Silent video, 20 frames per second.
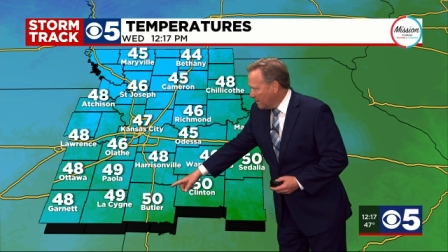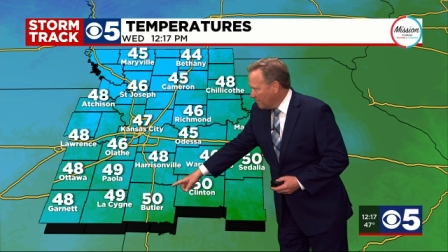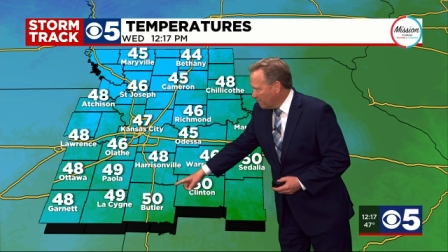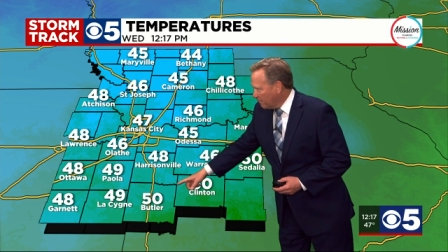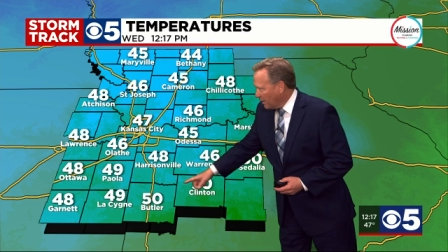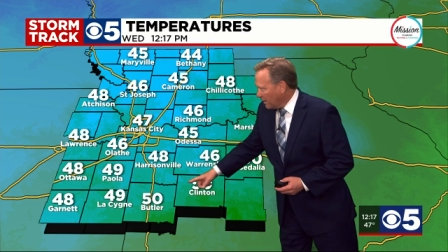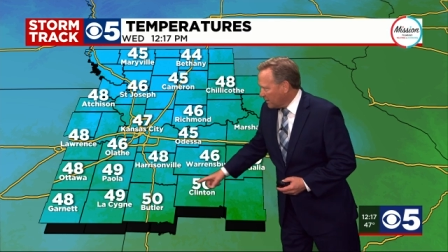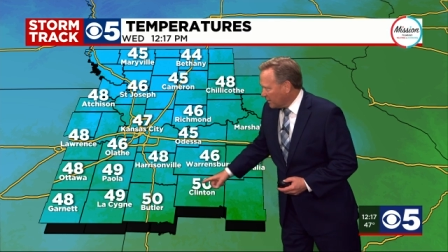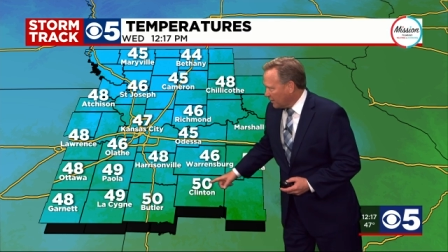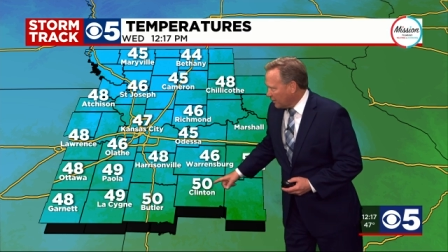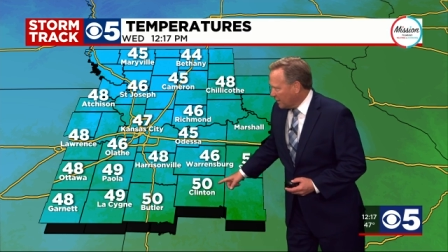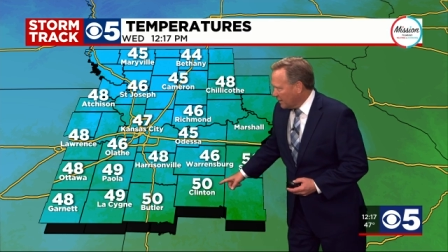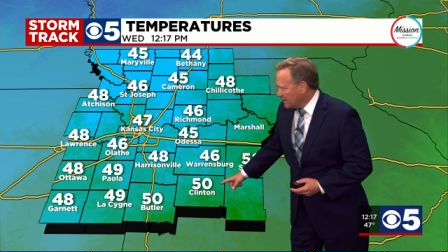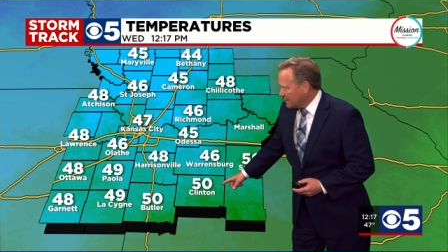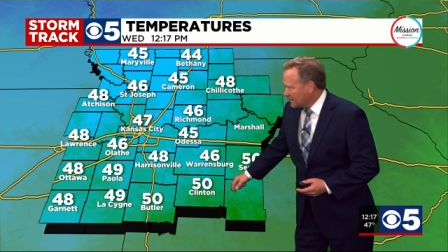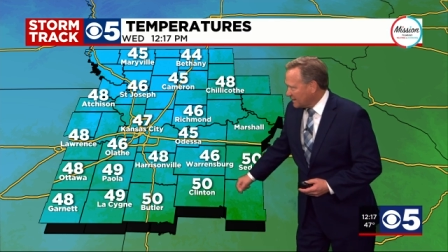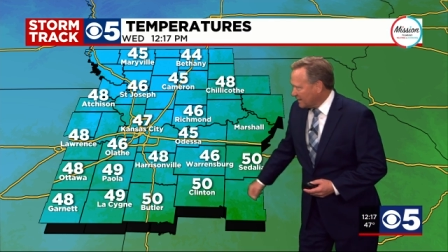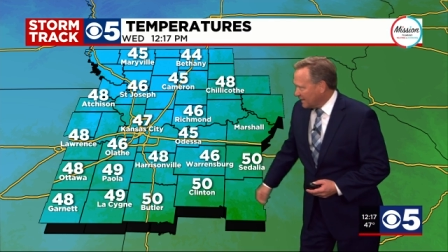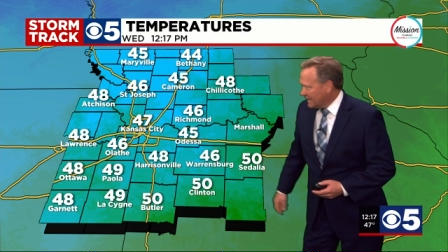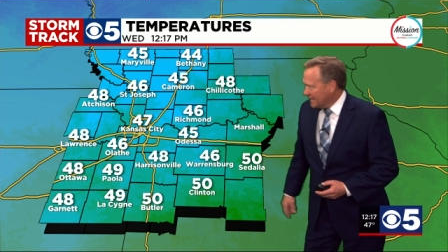Butler
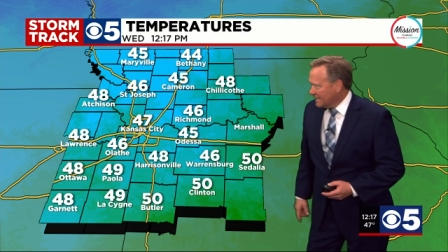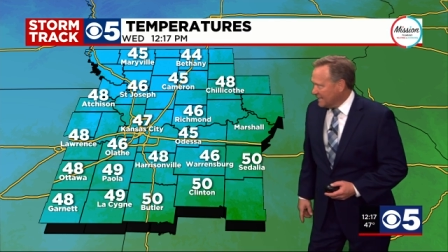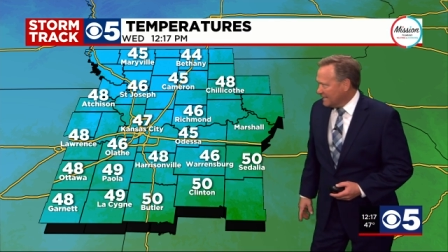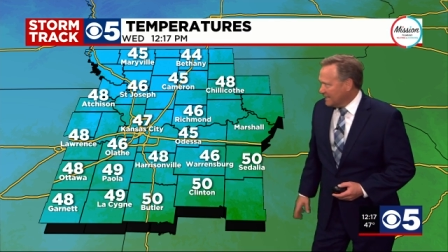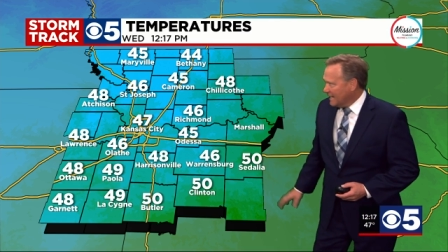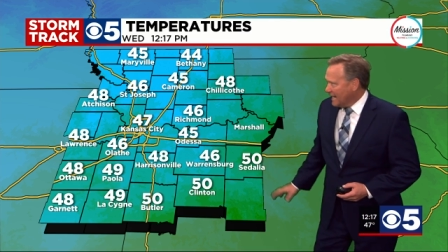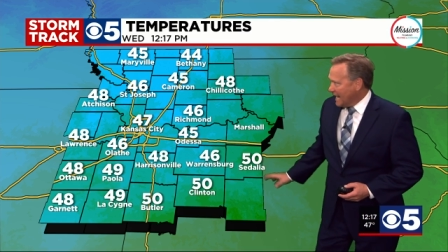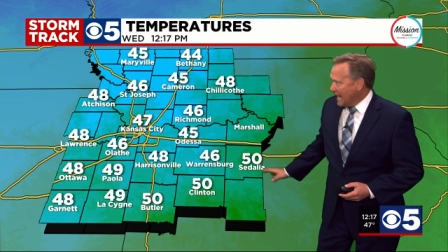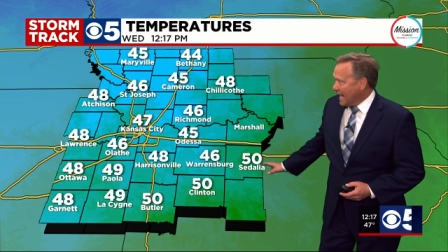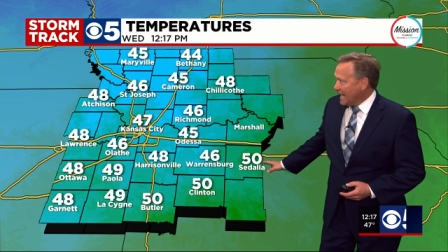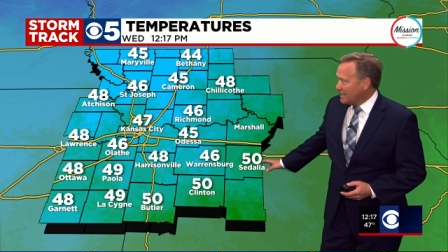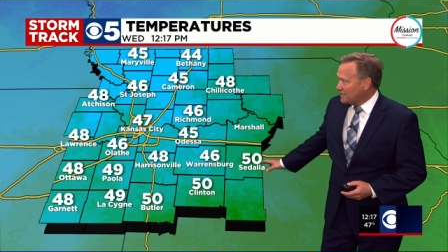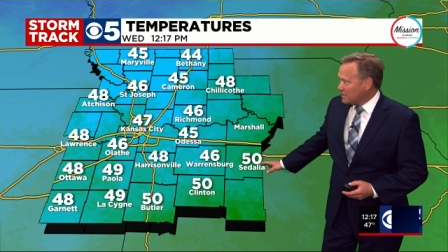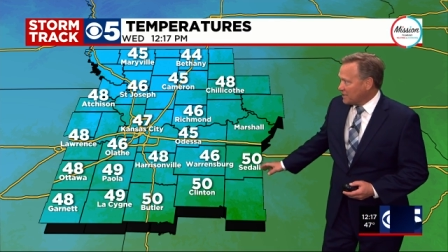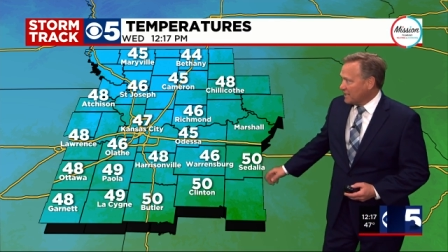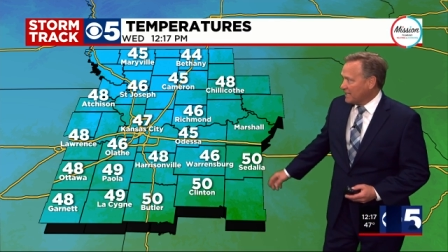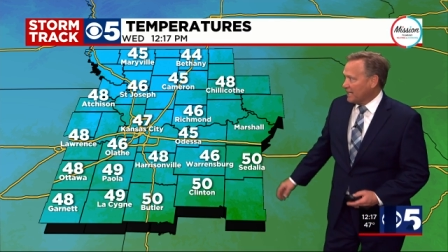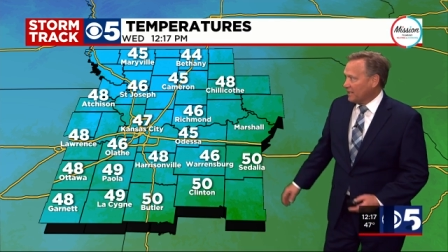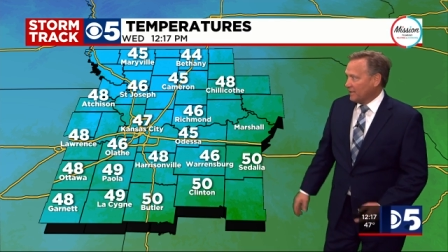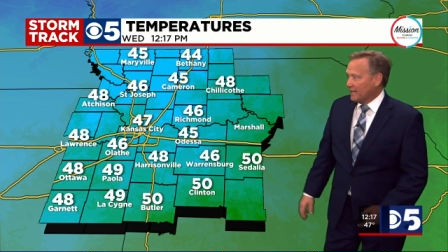and Clinton and
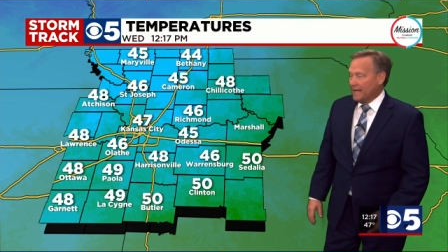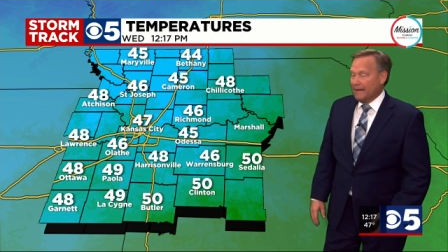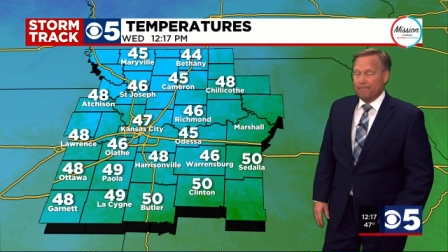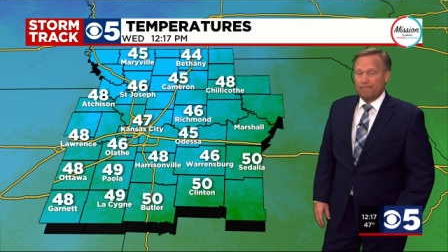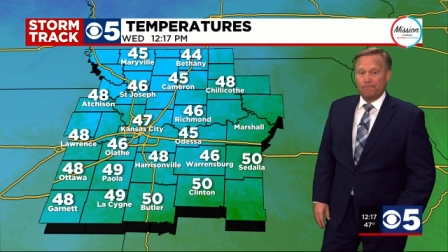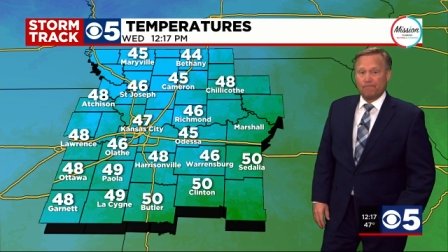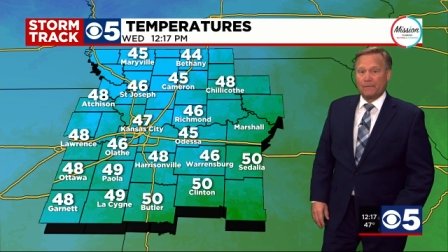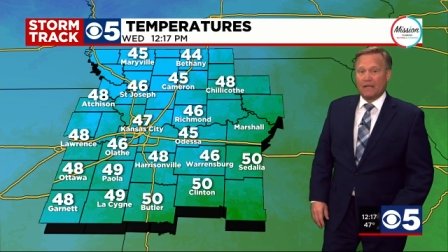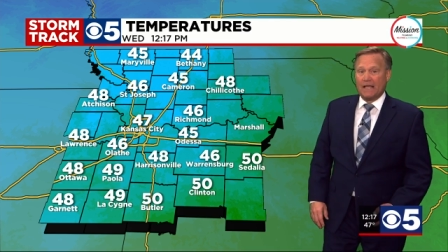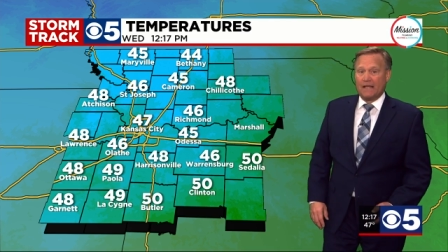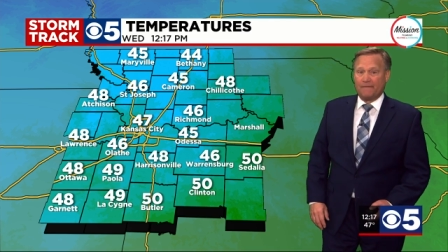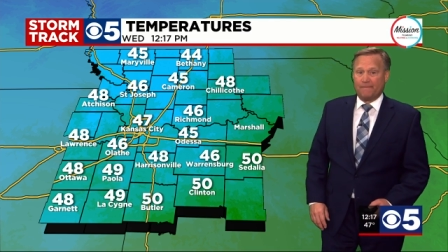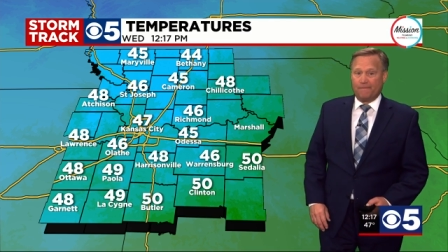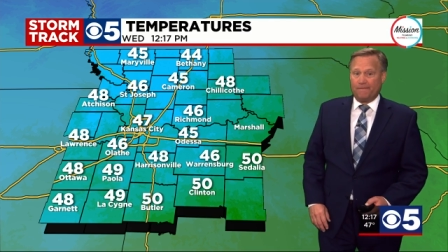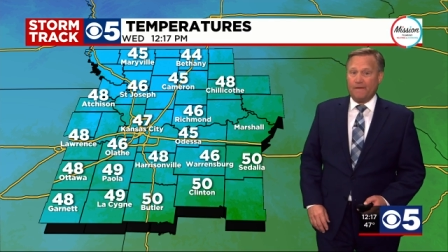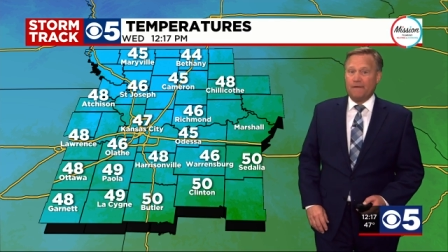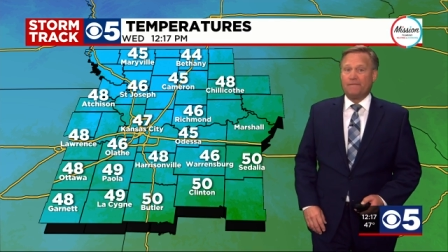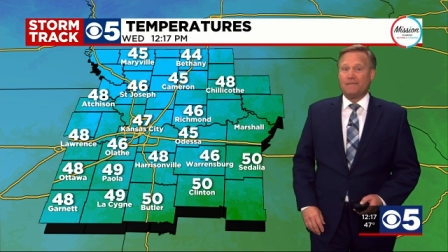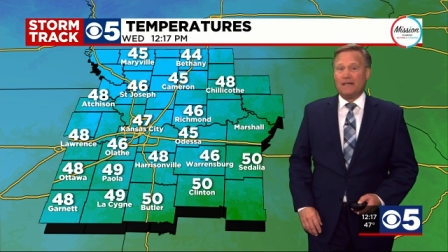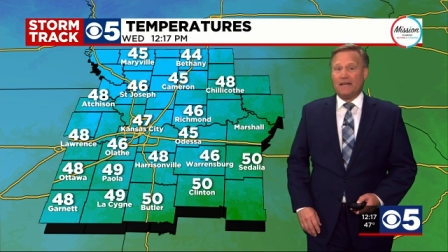Sedalia at
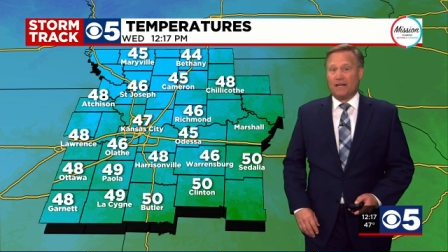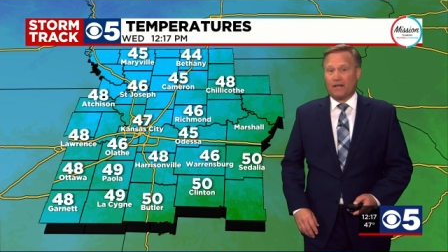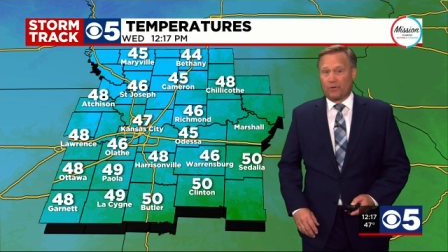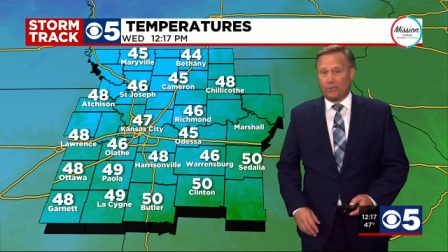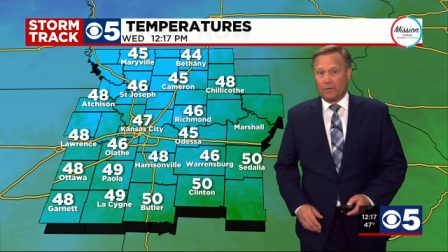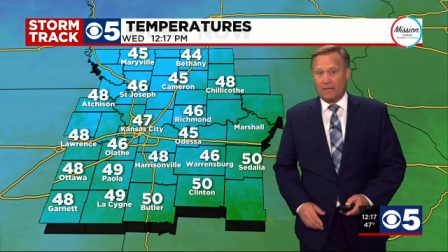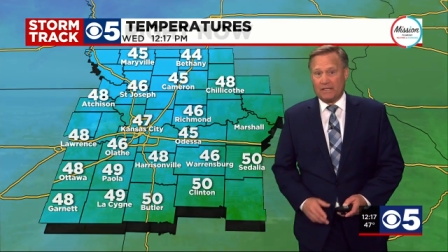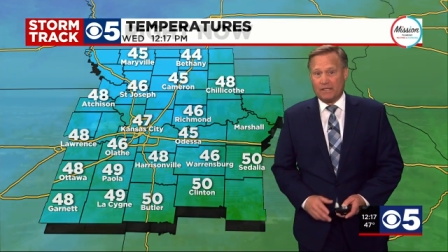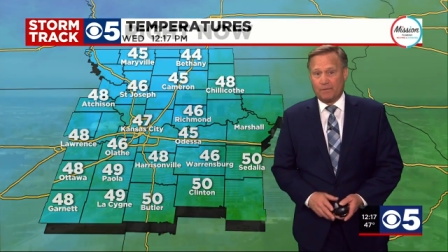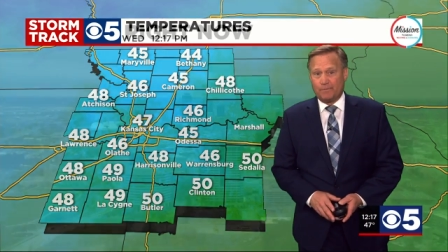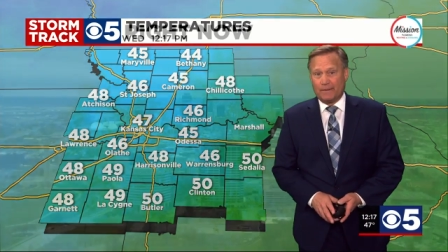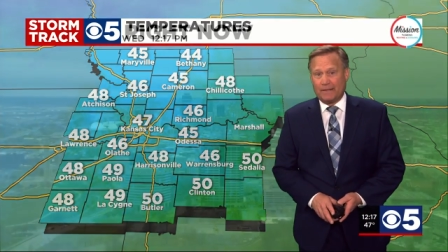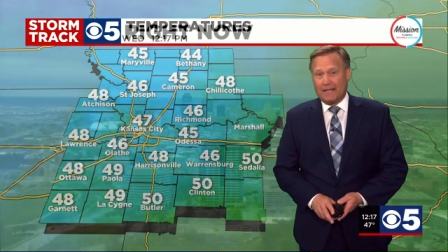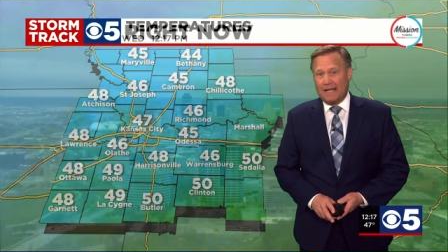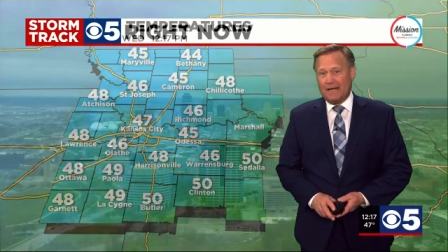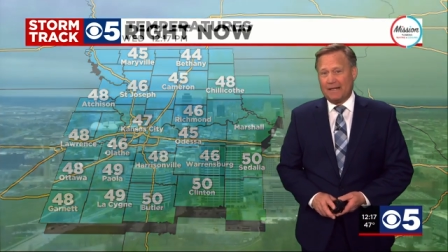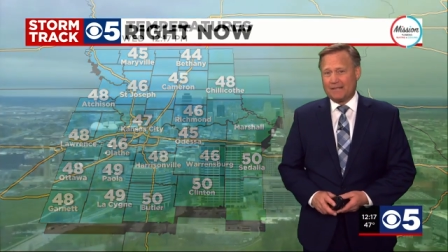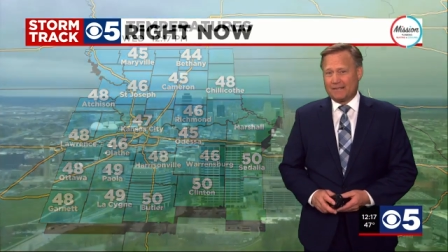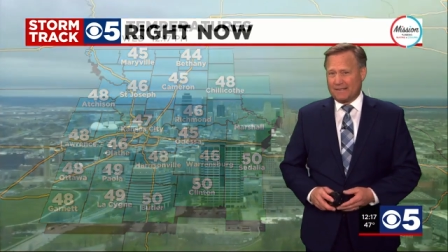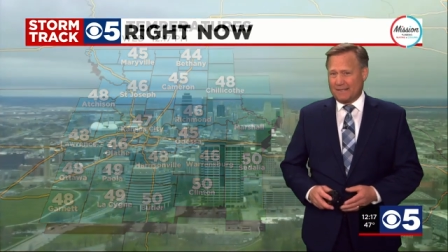50 degrees, but
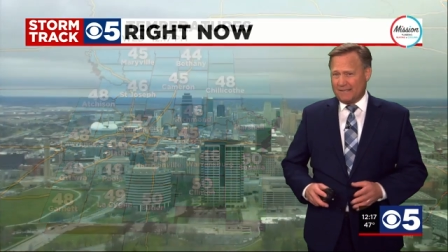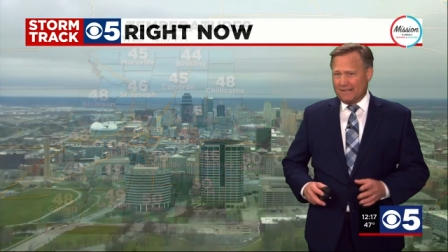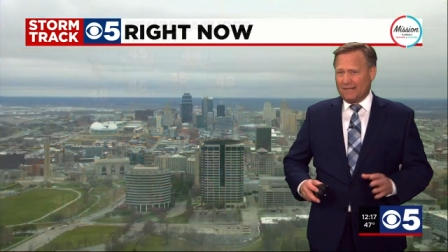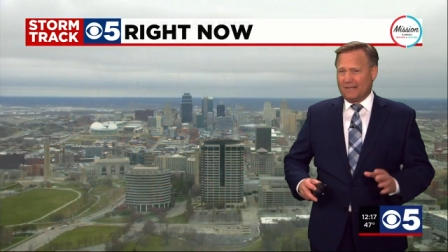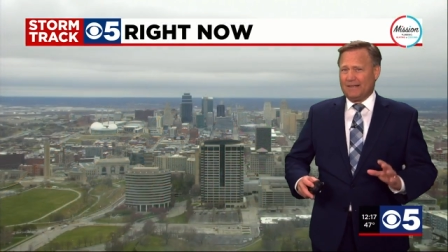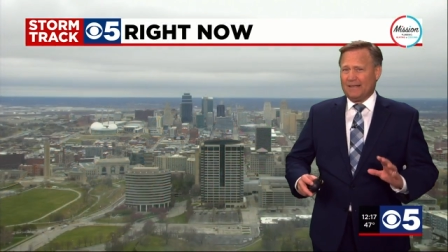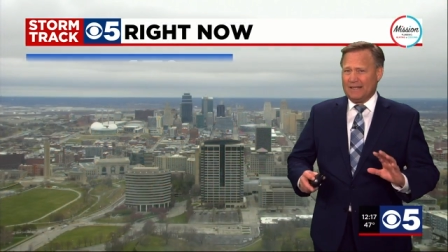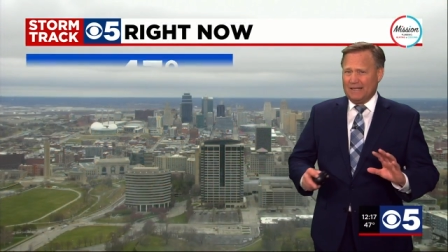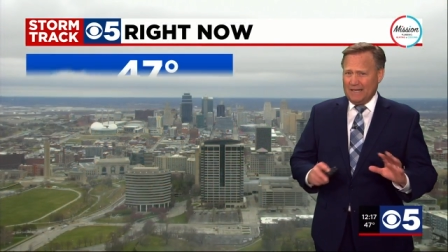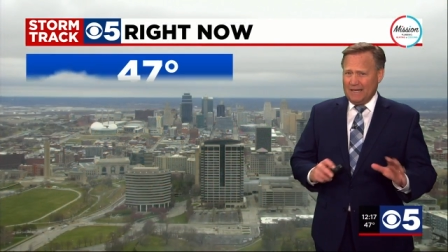that is still